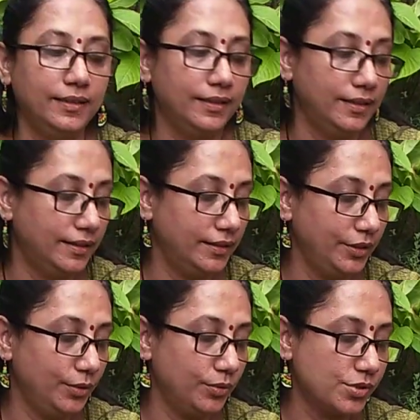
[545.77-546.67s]

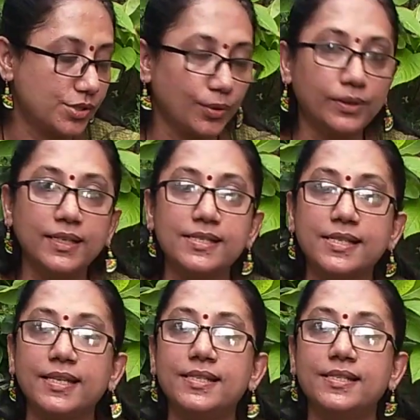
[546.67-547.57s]
You sow the
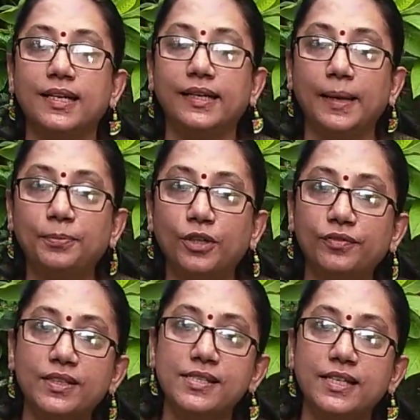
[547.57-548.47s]
seeds, the depth
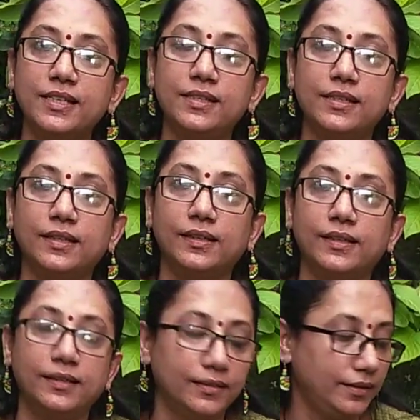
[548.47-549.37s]
of the seed
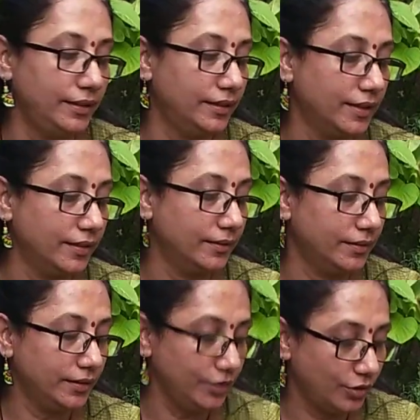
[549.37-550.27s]

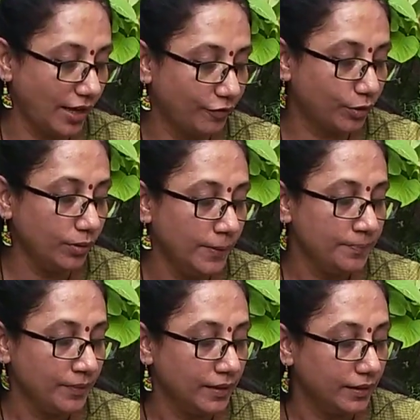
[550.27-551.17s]
you have to
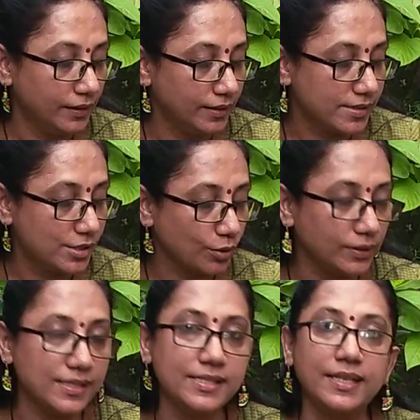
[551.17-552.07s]
sow
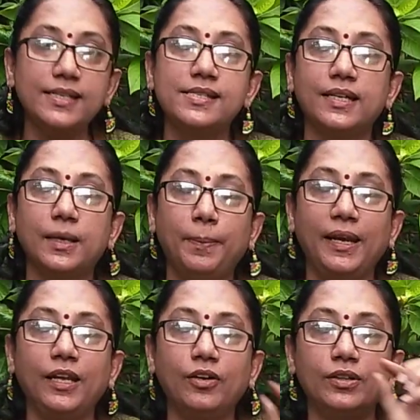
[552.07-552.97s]
the seeds
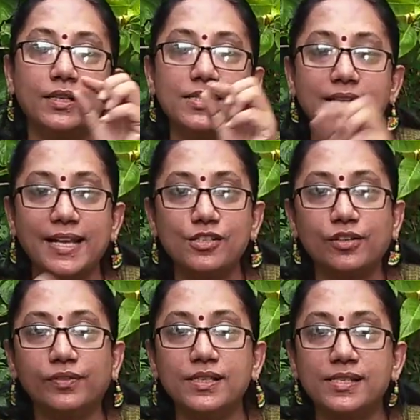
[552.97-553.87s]
depending on the size
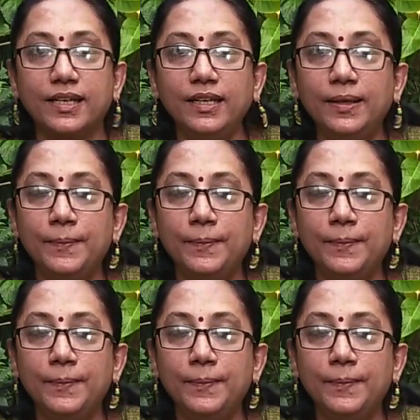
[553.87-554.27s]
of the seed.